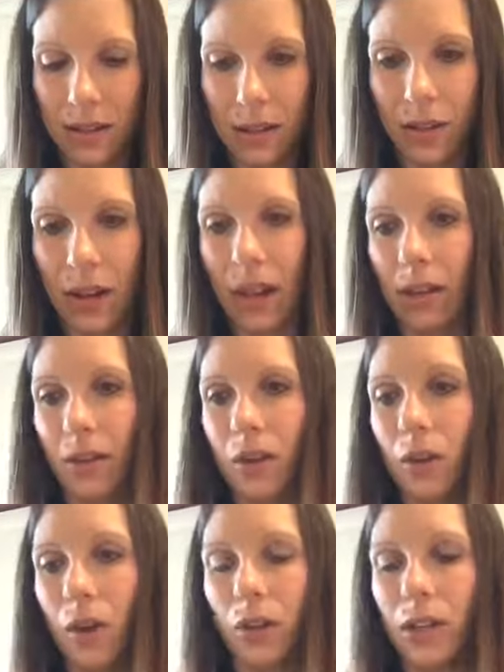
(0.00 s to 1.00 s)
Okay,
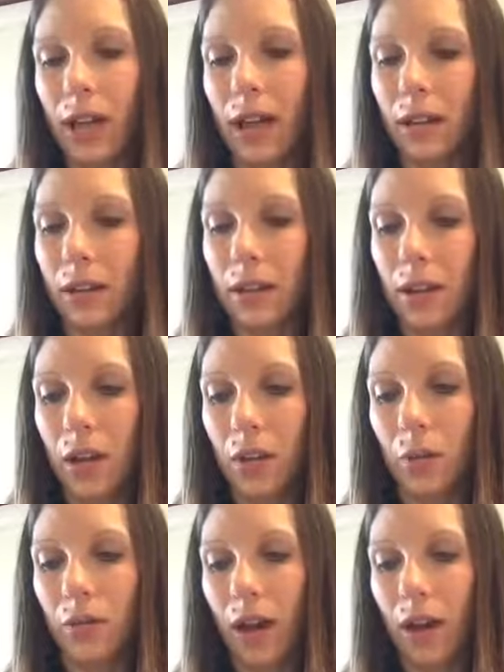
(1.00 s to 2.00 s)
Kodiak.
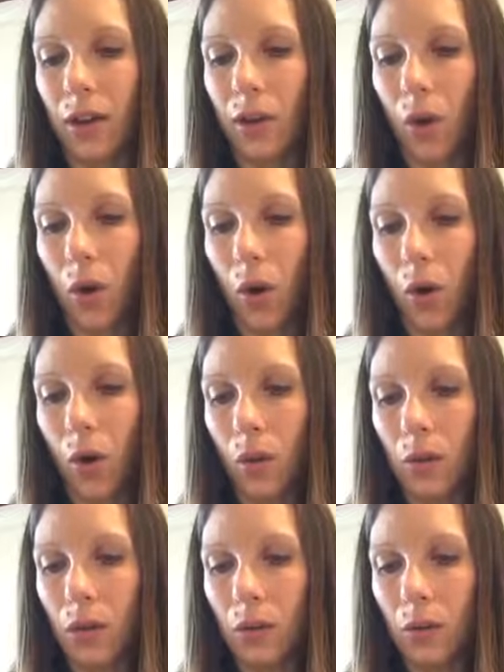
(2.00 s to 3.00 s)
We've got
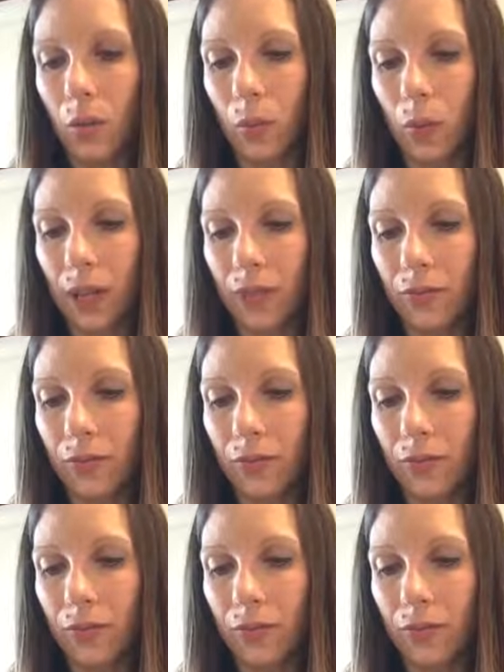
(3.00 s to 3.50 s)
whole wheat